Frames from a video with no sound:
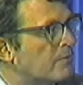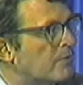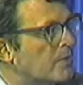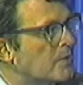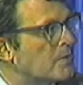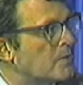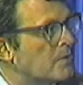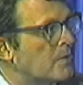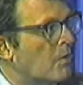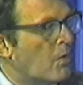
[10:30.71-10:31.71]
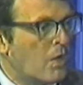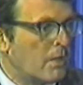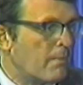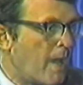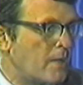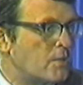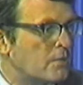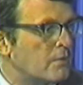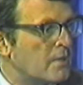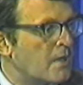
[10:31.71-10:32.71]
For all my
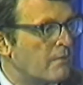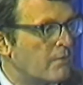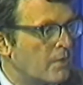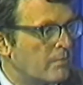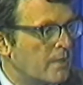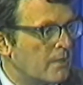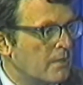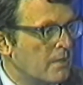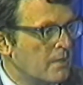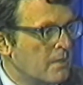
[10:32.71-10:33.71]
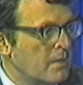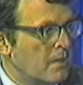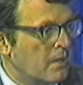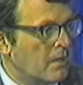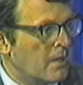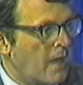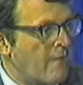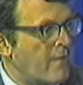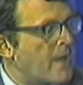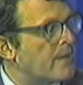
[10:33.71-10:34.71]
children have all been
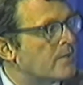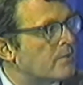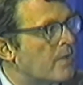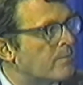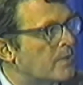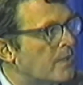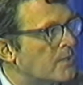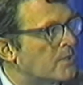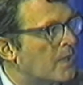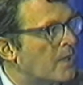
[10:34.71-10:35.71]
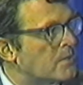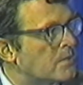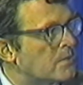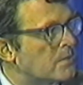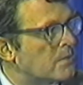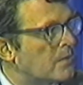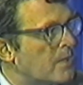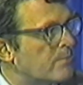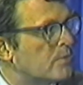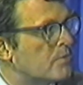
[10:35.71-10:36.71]
have had interrupted educations and
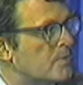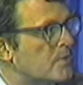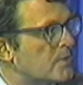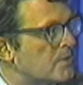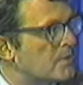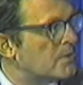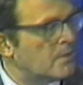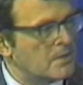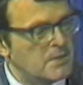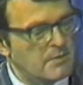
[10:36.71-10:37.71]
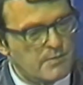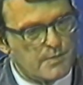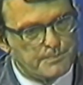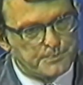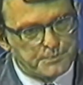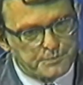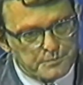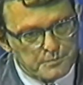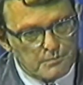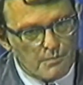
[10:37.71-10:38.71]
late bloomers and so on and so forth.
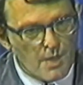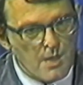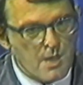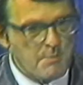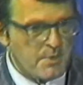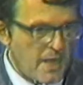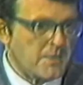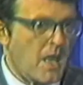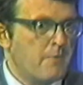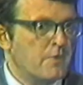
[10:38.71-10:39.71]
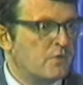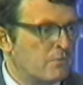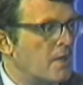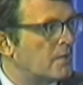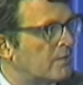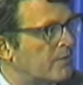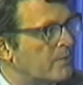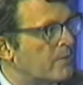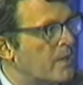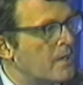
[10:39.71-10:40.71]
But that time was relatively
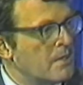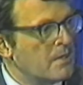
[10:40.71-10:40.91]
rare.